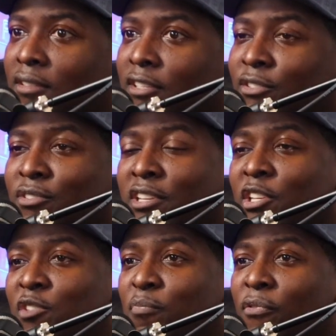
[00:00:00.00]
Did you see
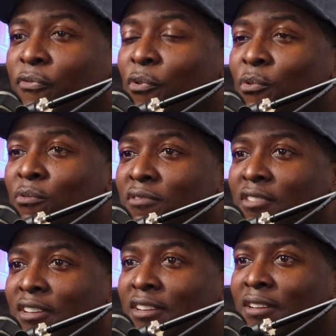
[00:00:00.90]
this buffoon
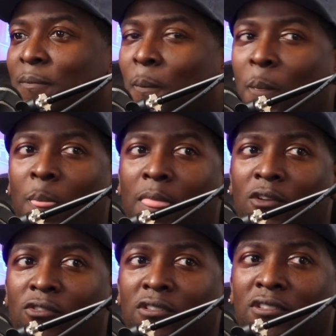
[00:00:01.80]

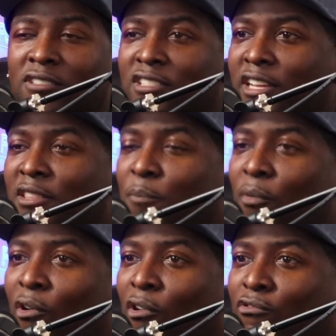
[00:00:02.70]
just letting the
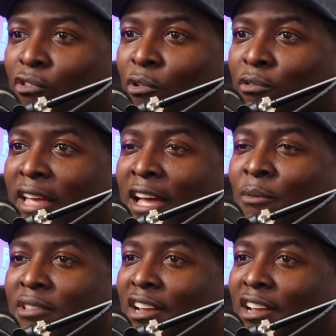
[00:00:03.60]
ball roll down with the